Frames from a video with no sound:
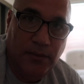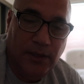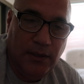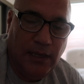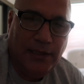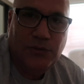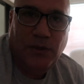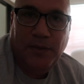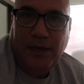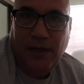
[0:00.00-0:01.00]
but I just want
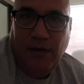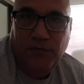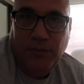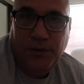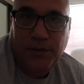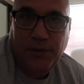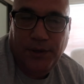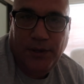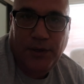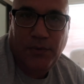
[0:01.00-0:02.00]
to be comfortable. You
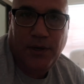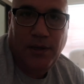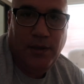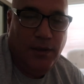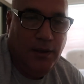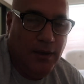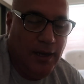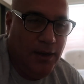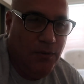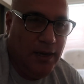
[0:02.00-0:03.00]
know, I don't want
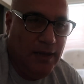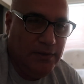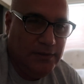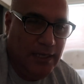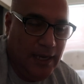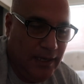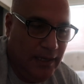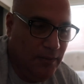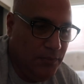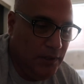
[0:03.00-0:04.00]
to have to say I
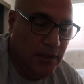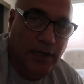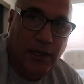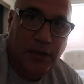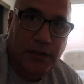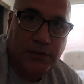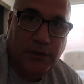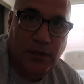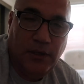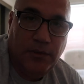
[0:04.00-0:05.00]
can't put an air conditioner
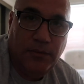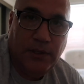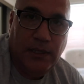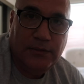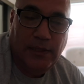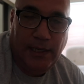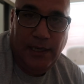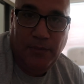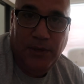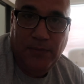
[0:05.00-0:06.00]
on because I
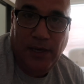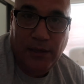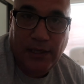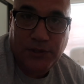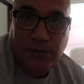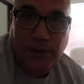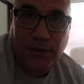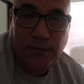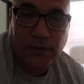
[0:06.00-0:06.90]
can't pay my electric bill.